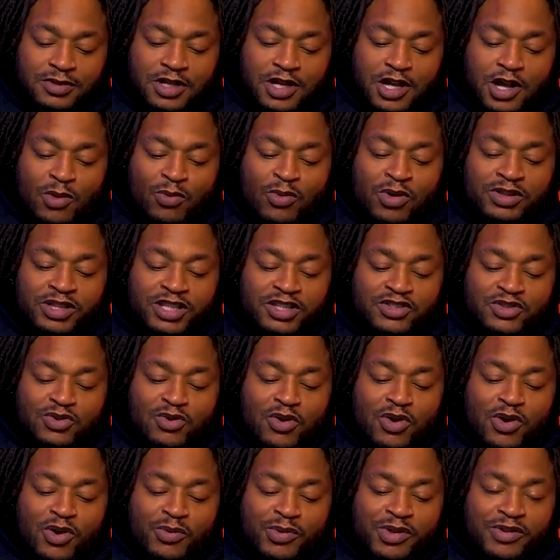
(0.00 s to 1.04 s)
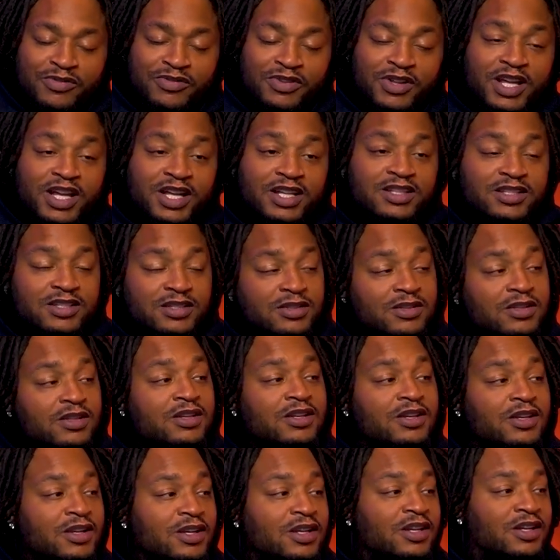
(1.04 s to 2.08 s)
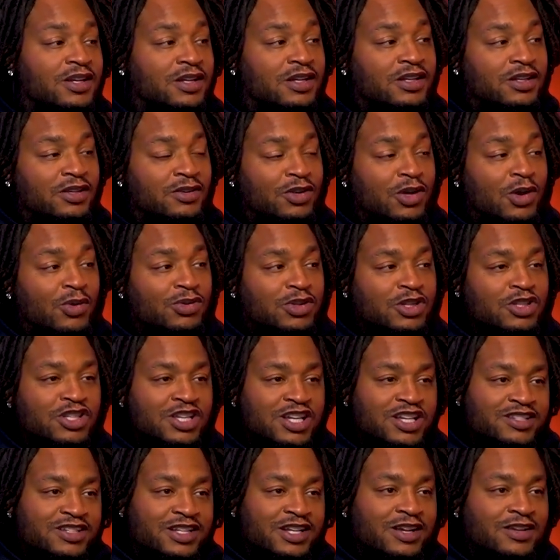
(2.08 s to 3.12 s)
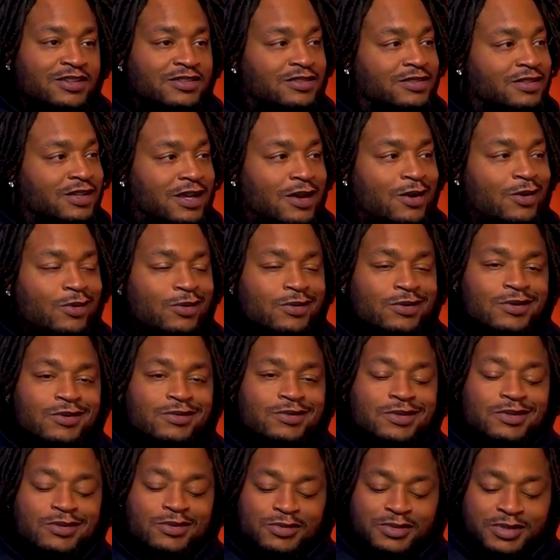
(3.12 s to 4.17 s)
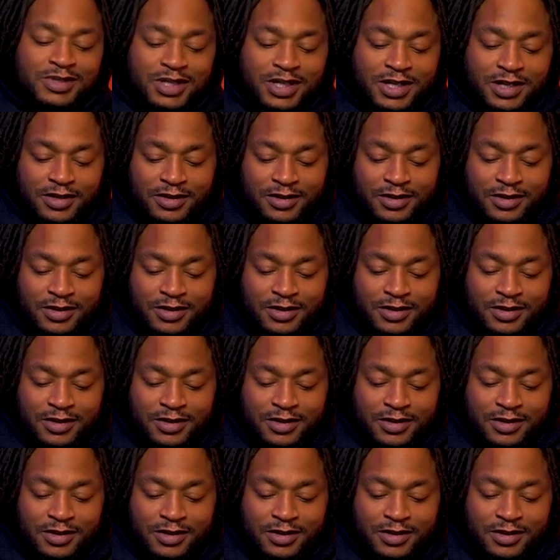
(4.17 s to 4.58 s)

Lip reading: want the score to reflect, the touchdowns. You know what I'm saying?